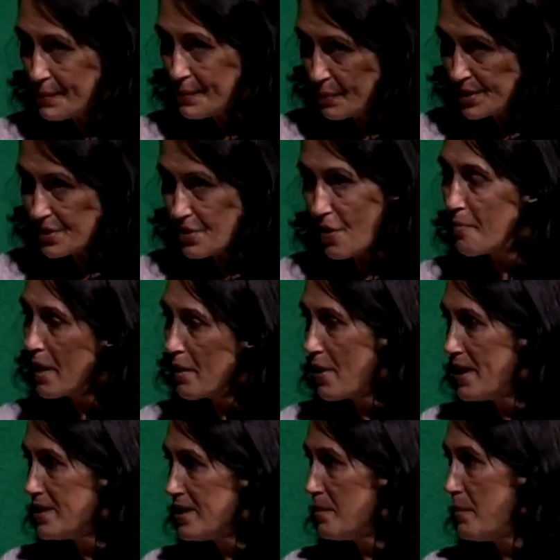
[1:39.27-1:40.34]
We started by
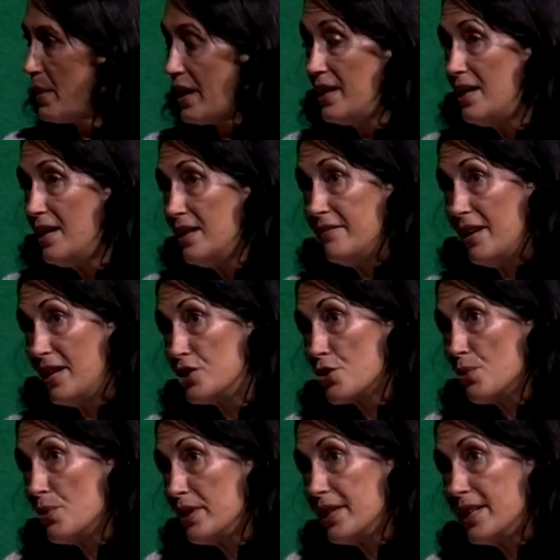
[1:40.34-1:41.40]
raising money, and
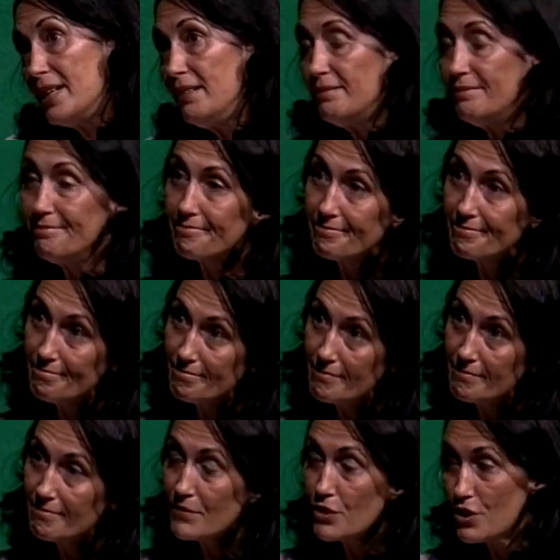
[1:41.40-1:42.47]
eventually
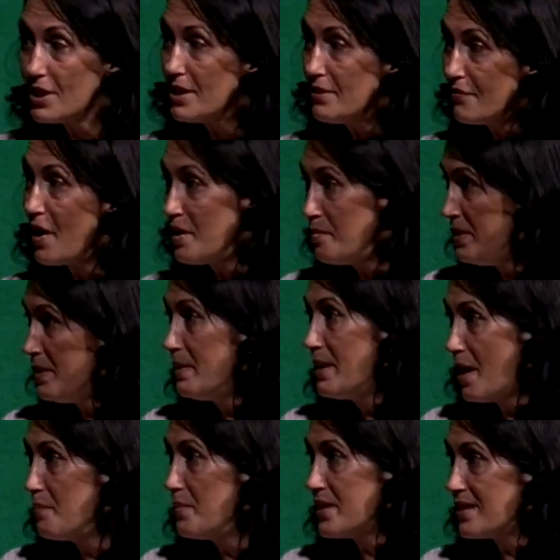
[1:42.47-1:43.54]
she invited me to
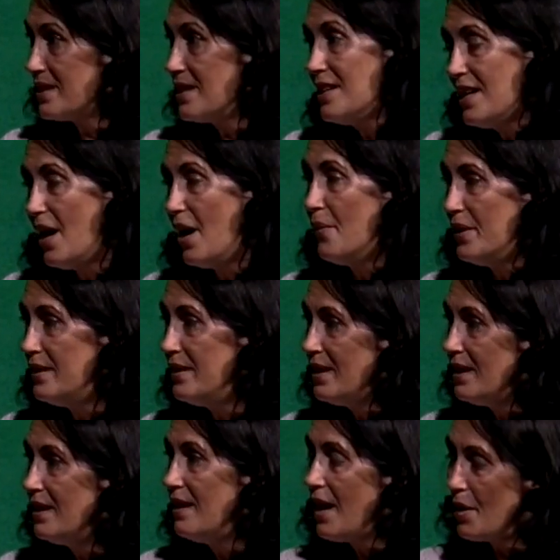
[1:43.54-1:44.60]
become the CEO, and
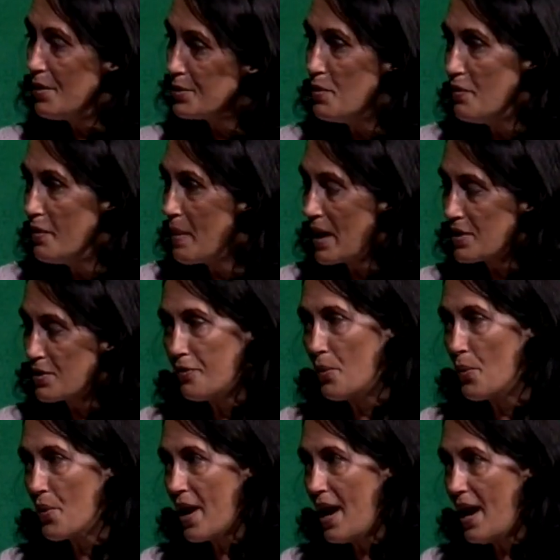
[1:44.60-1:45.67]
I was moving back to
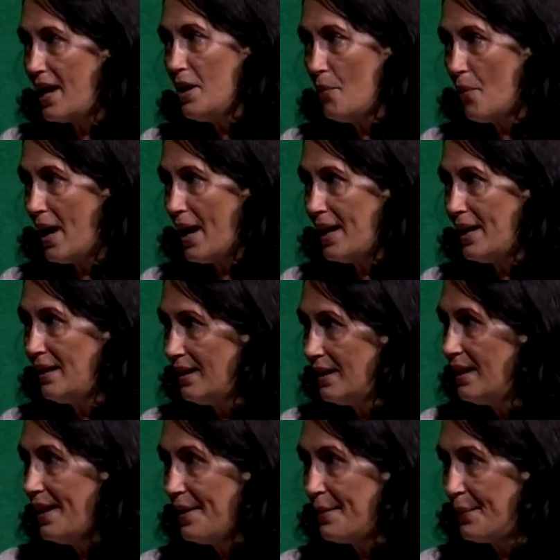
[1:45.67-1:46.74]
Florida anyway
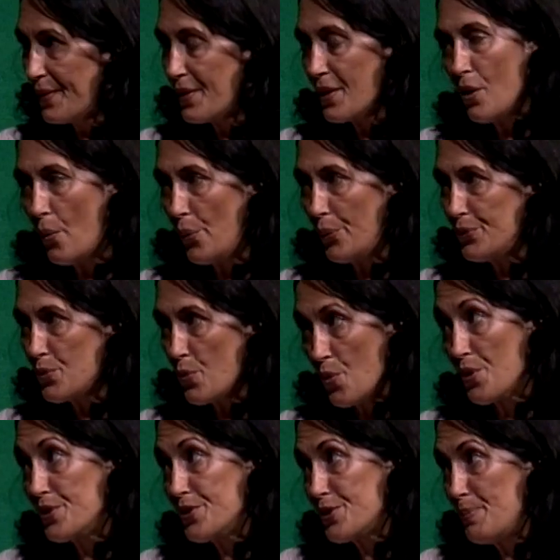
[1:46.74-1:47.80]
with the goal
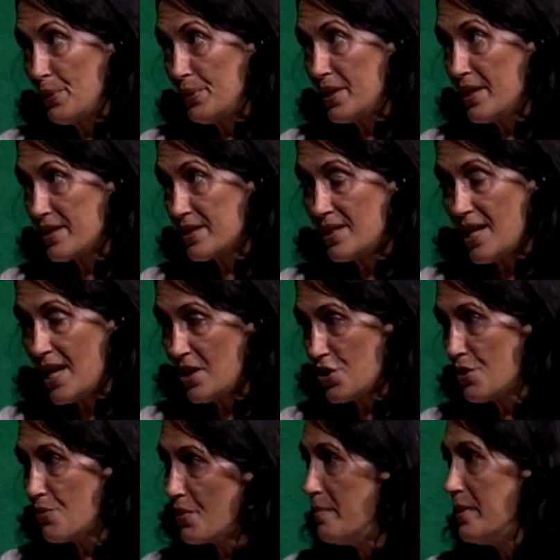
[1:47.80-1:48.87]
towards building a
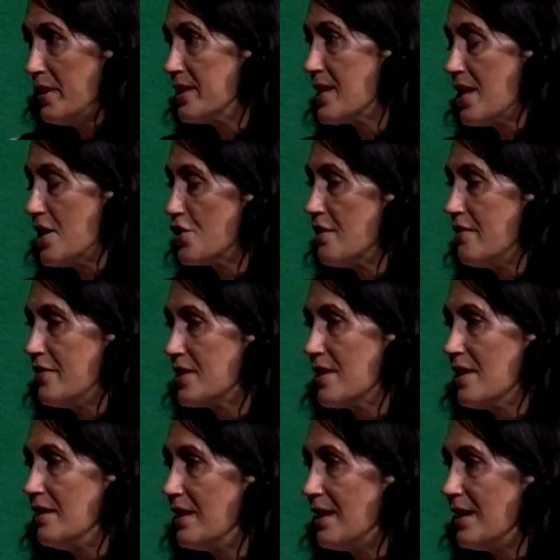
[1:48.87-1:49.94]
cetacean rehabilitation
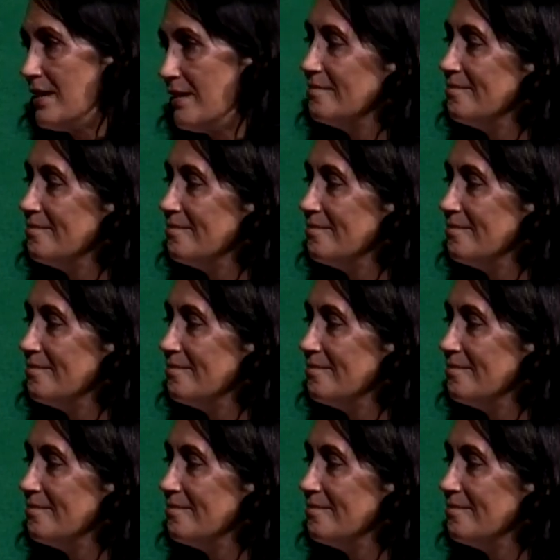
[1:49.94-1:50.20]
facility.